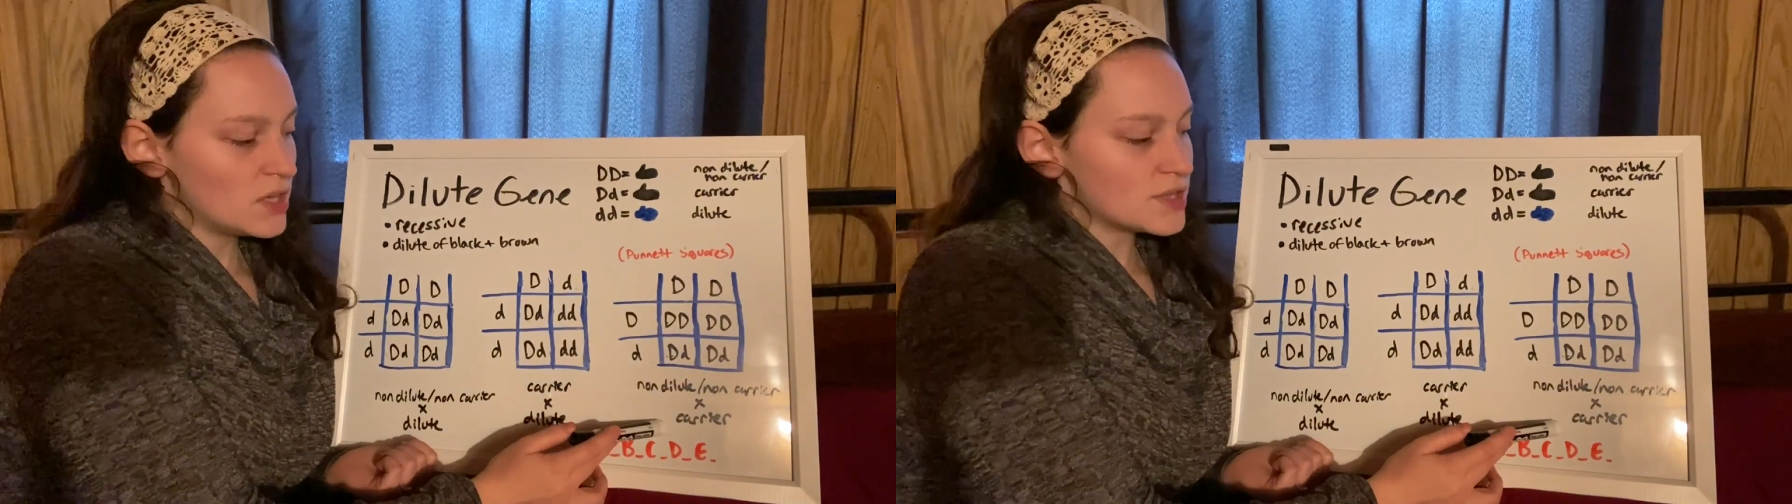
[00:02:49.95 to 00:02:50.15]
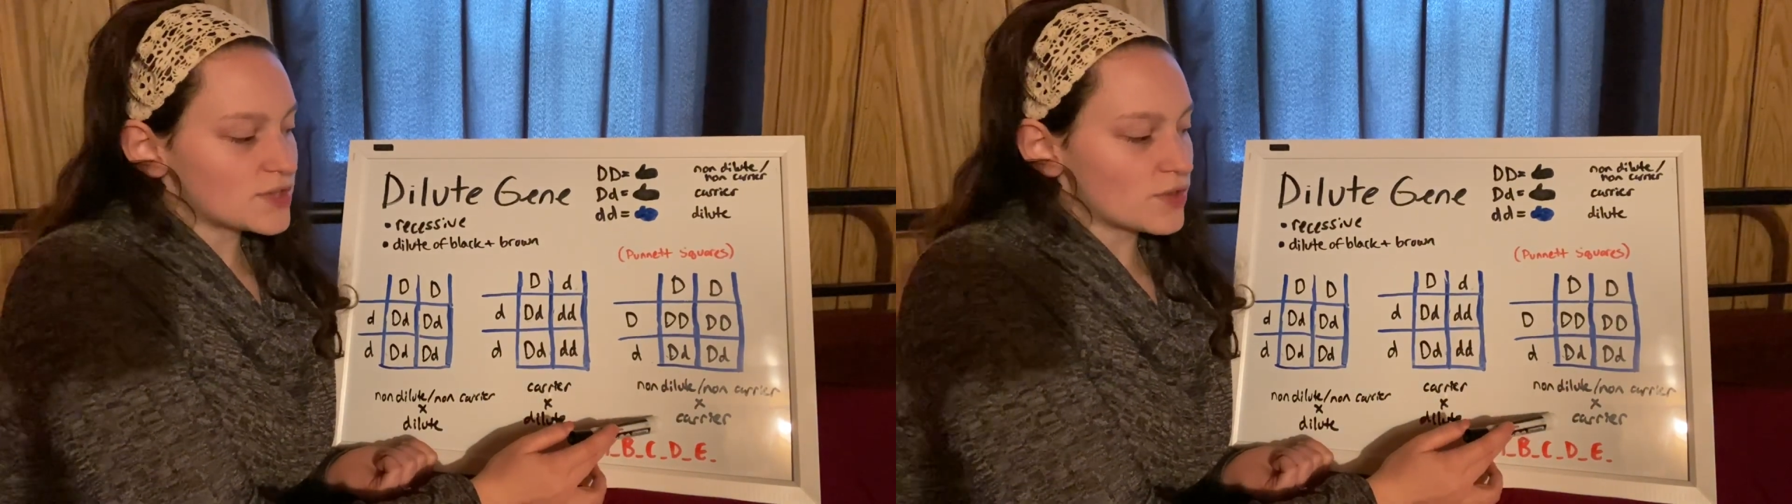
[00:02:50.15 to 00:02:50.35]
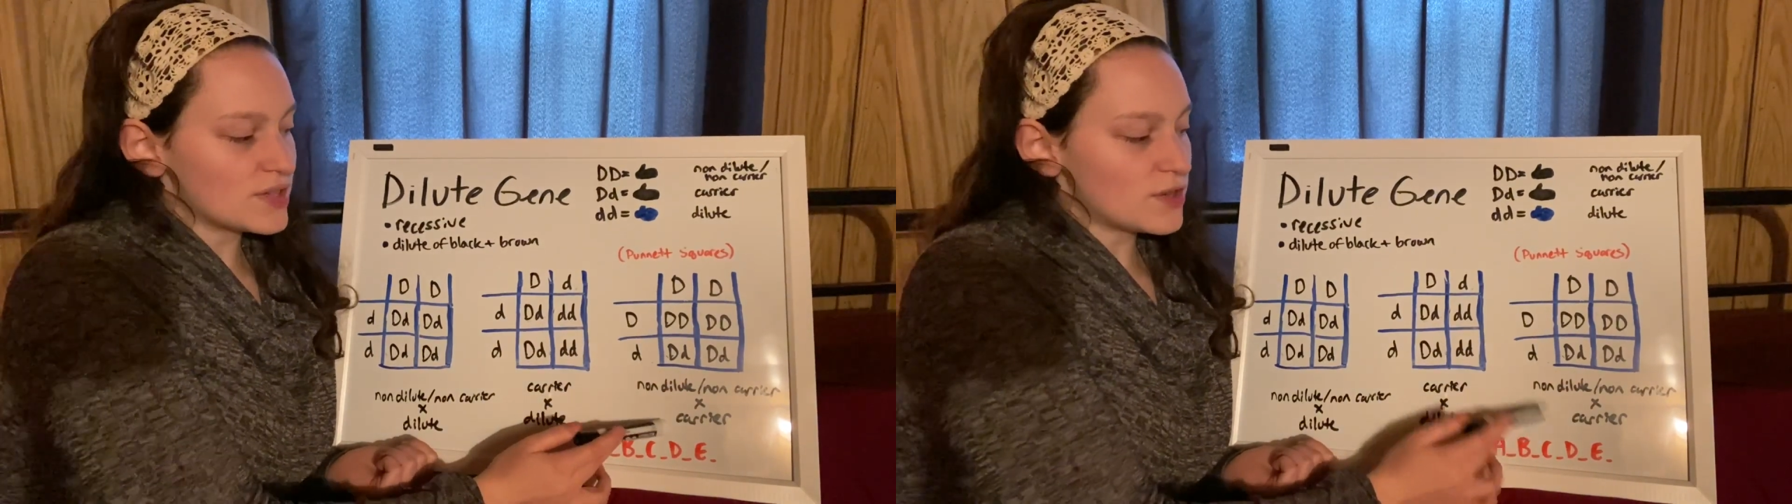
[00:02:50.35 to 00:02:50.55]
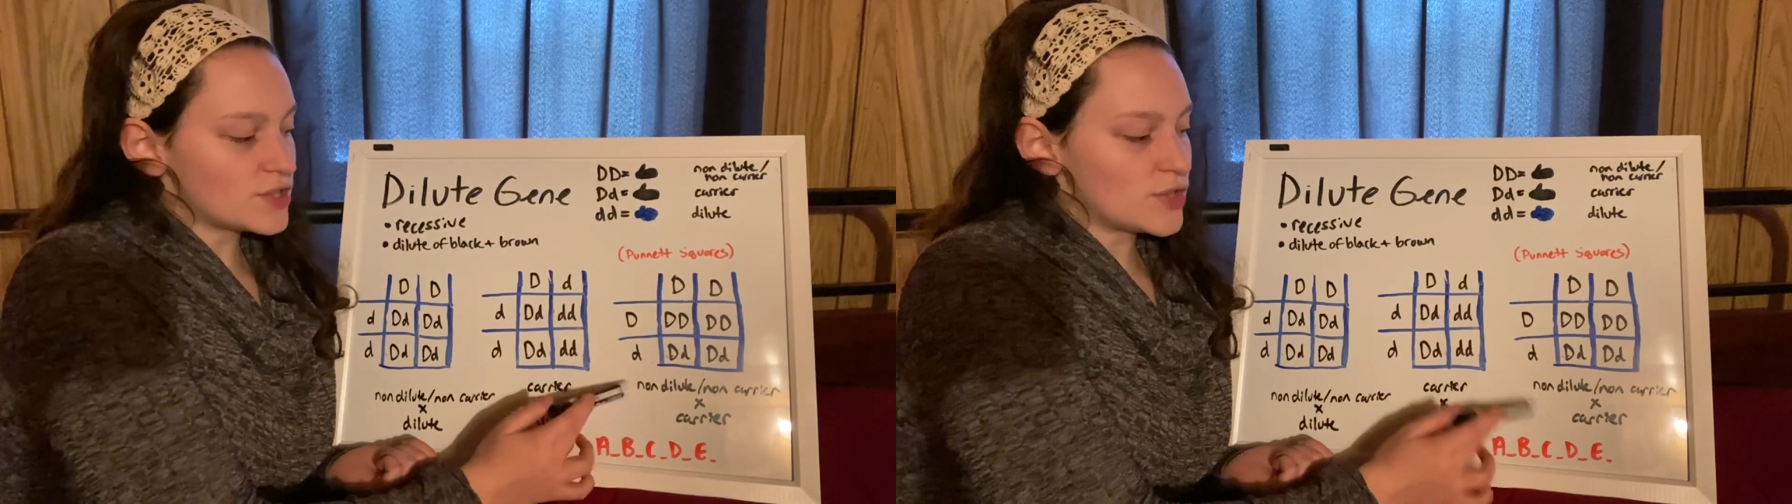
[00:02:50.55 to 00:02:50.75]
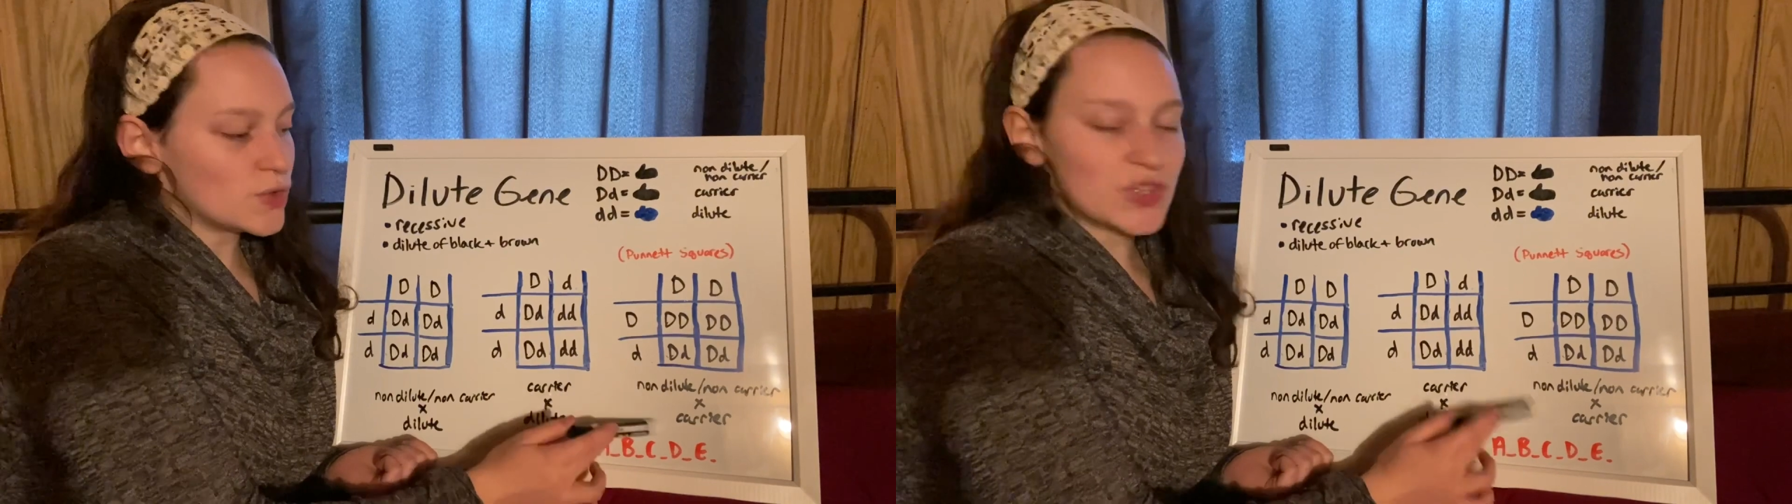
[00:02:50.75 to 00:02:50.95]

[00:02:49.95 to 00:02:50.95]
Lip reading: So these are two